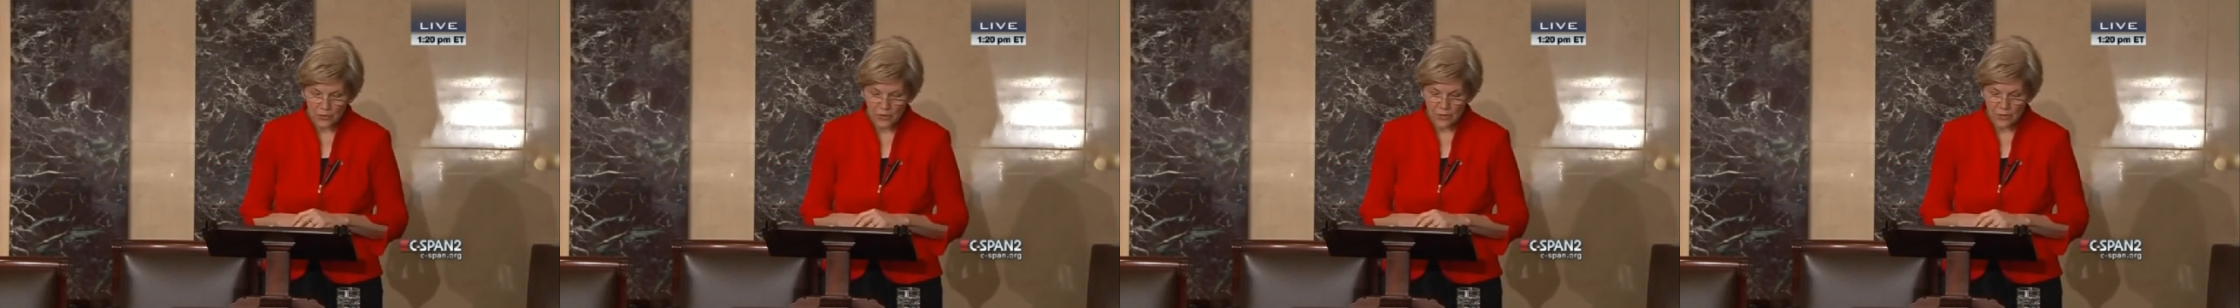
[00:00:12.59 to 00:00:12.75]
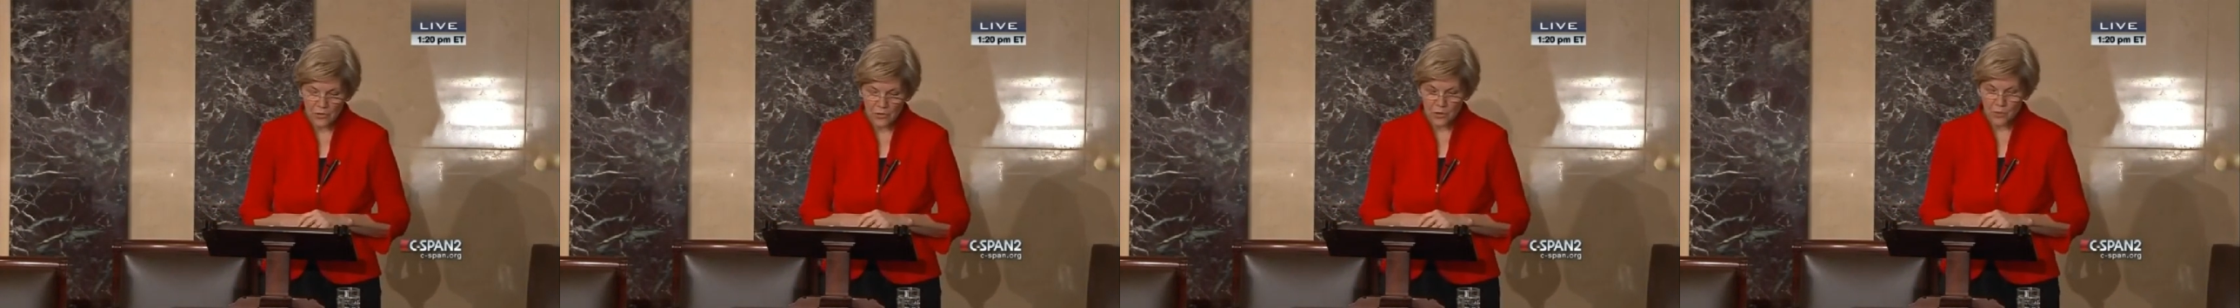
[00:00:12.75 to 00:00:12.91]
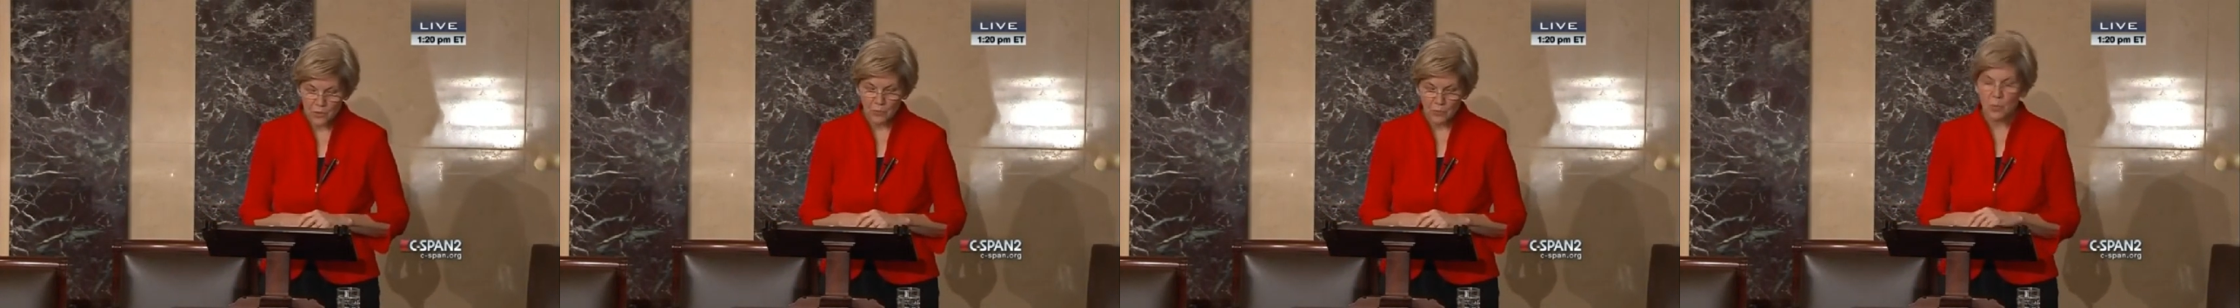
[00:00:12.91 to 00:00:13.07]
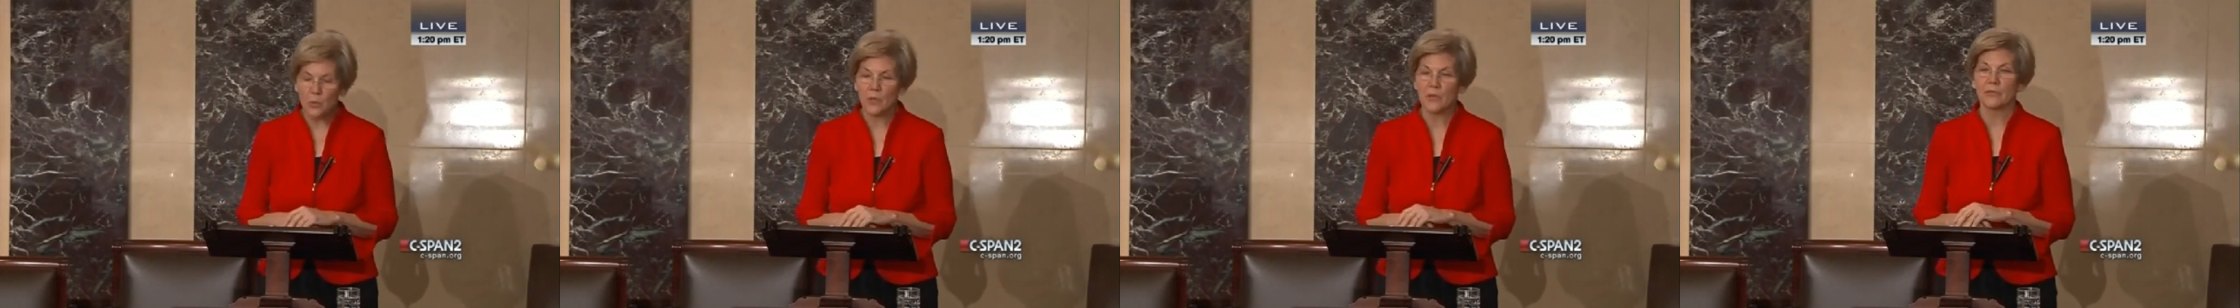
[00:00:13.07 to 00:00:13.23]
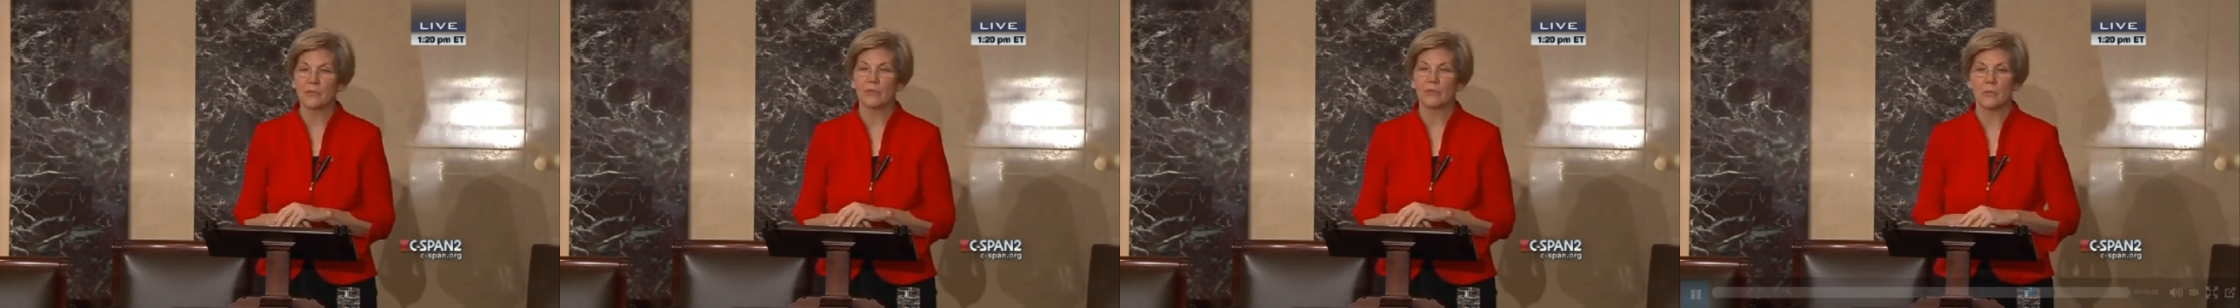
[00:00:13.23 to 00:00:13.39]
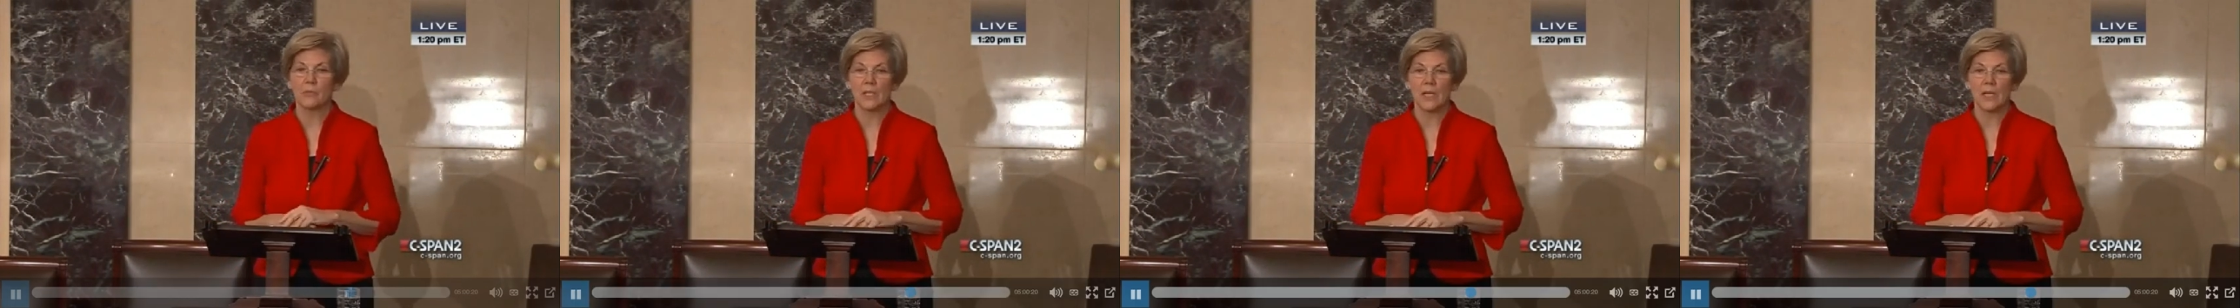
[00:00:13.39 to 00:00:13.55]
to withhold
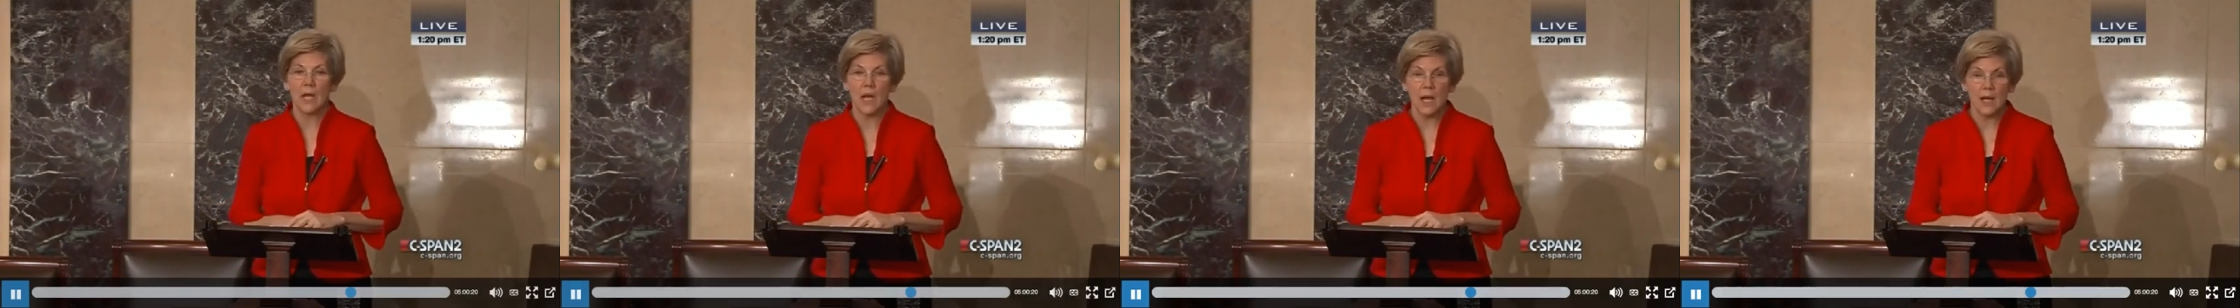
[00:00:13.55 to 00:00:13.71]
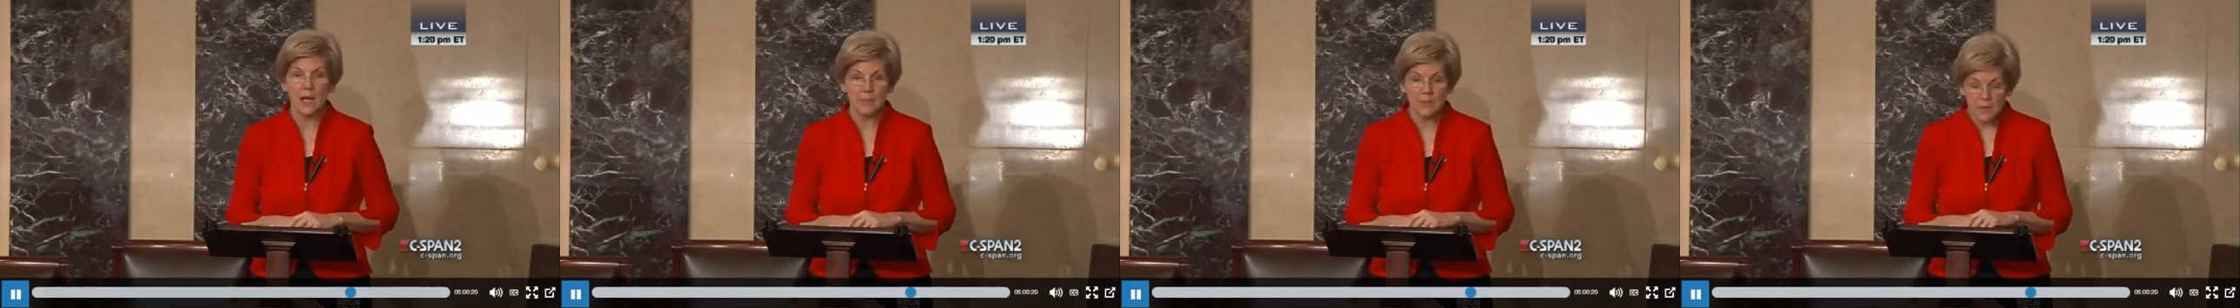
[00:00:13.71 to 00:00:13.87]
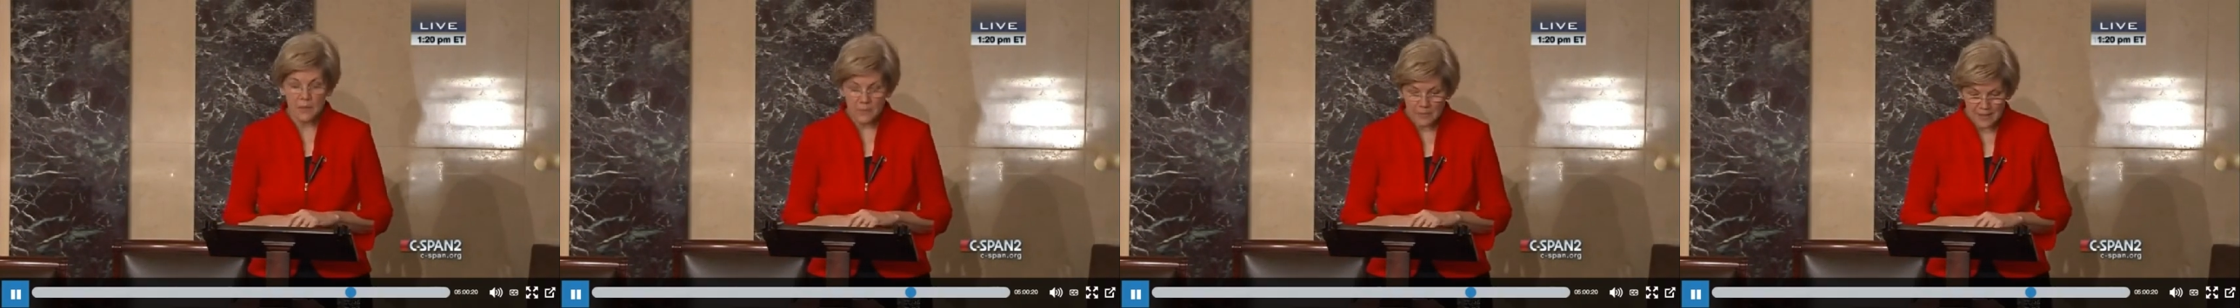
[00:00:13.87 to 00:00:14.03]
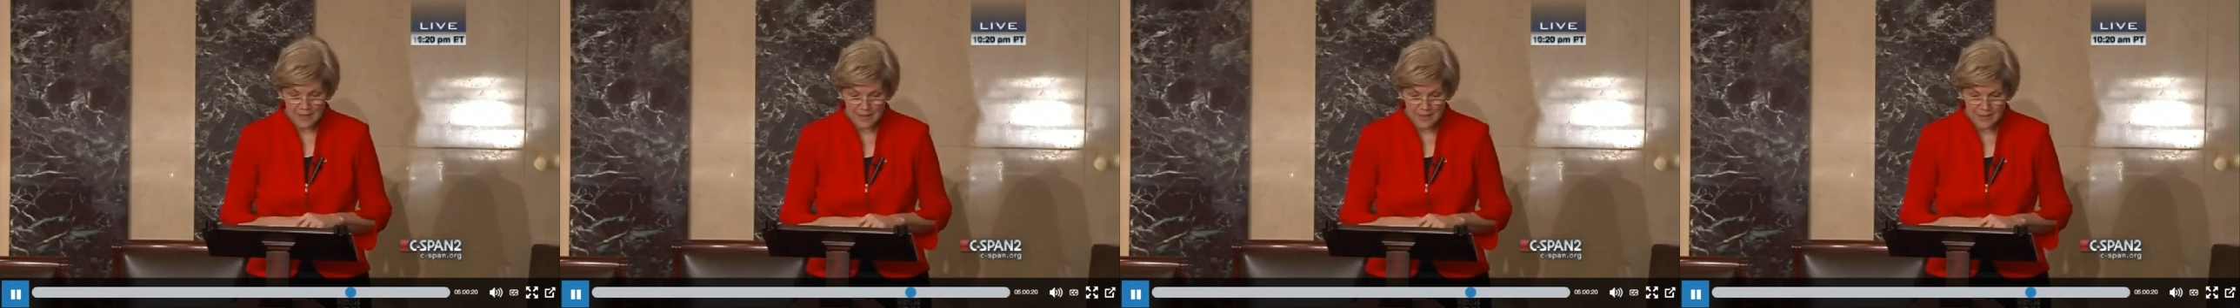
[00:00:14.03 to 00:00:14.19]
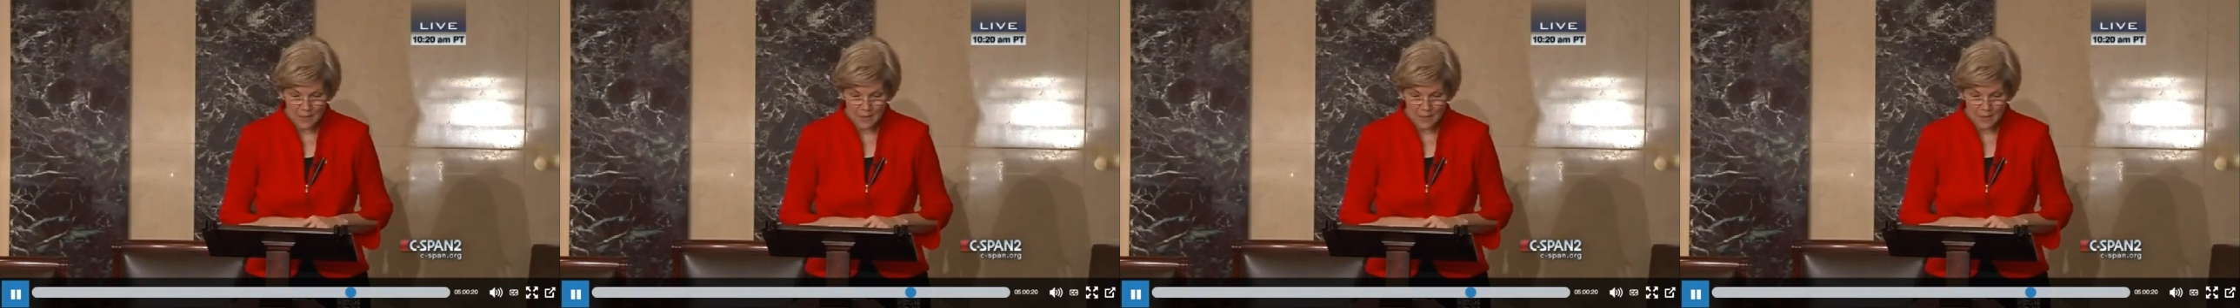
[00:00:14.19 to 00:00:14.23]
their support from the